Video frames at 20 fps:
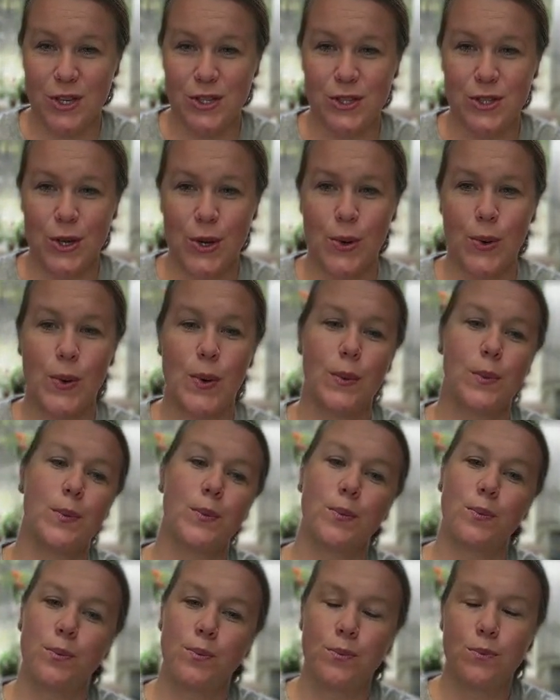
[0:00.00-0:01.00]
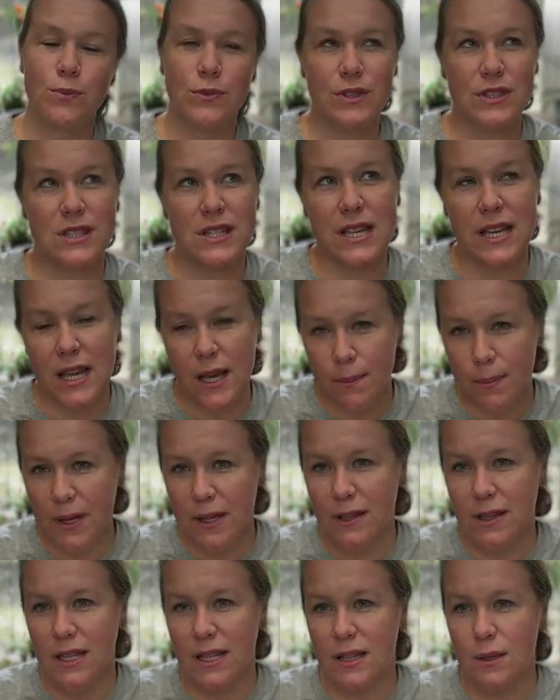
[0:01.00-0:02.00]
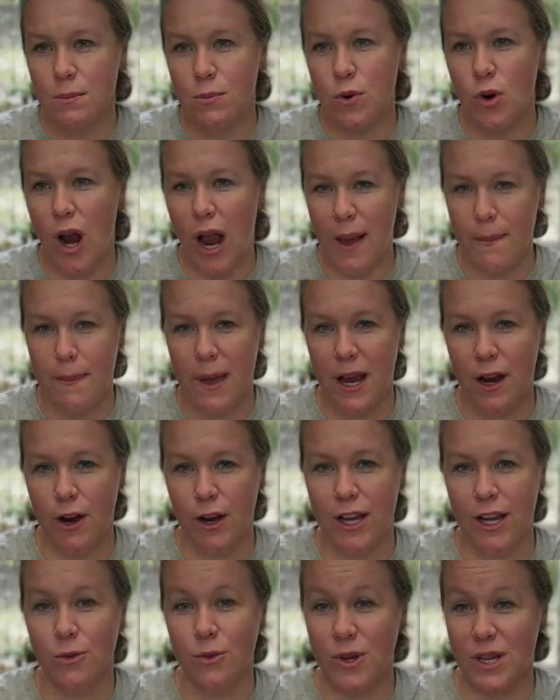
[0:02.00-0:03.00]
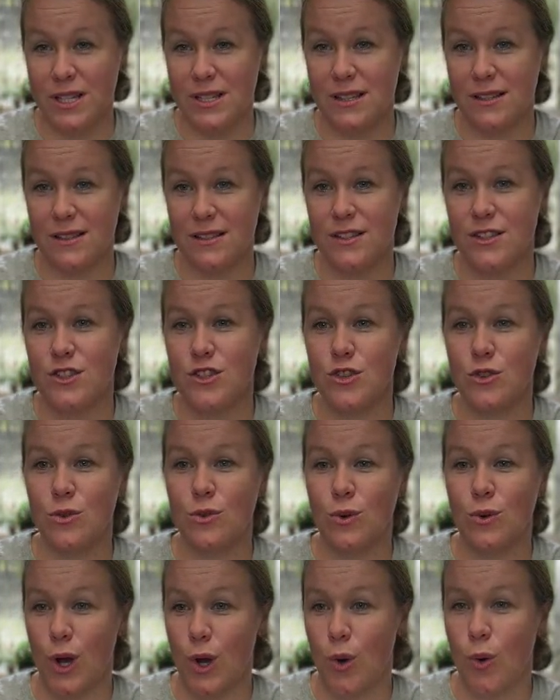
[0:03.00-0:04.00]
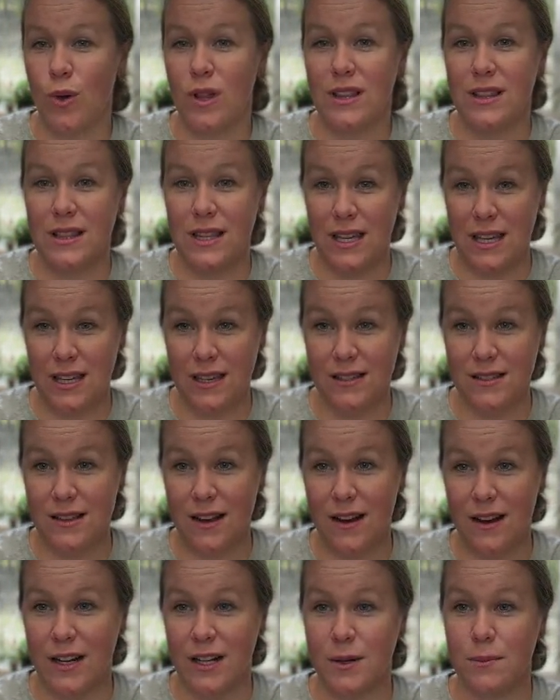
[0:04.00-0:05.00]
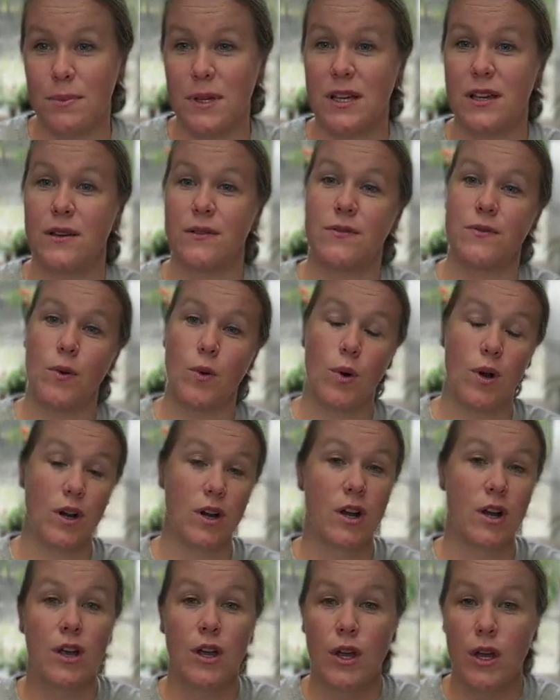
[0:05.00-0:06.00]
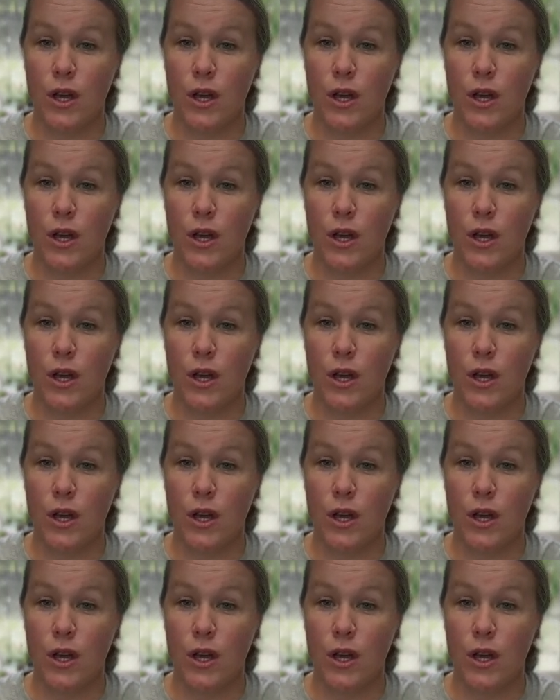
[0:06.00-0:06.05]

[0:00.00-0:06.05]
So, typically, the primary reasons to grow these are going to be for